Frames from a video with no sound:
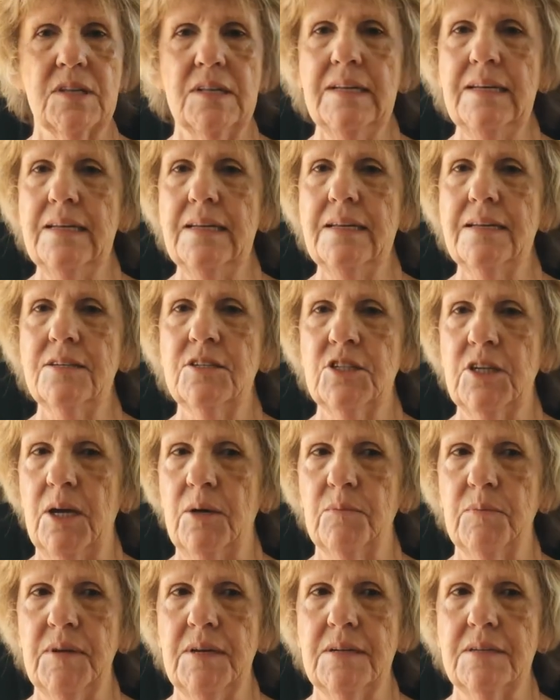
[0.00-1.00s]
leading
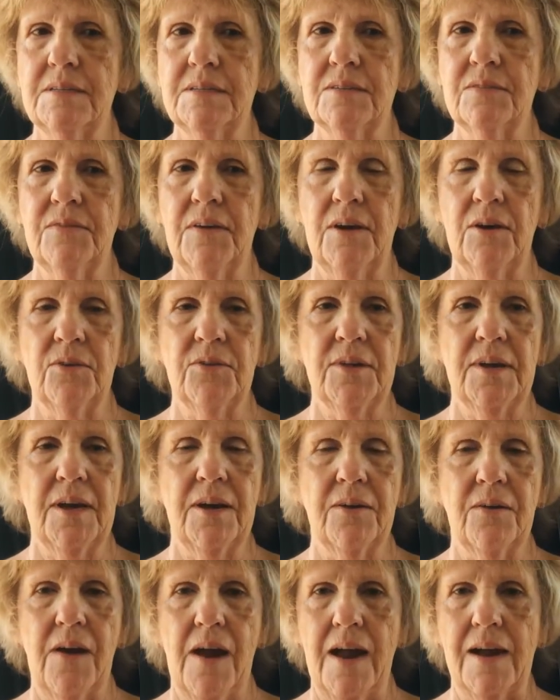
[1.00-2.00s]
champions of
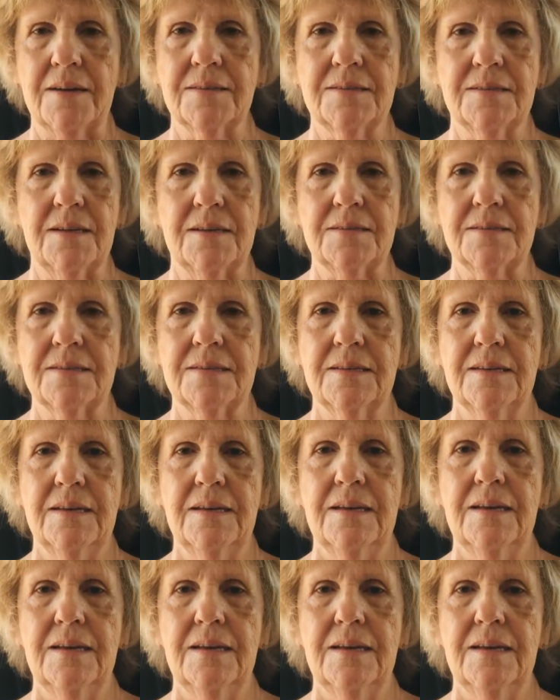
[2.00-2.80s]
healthcare access.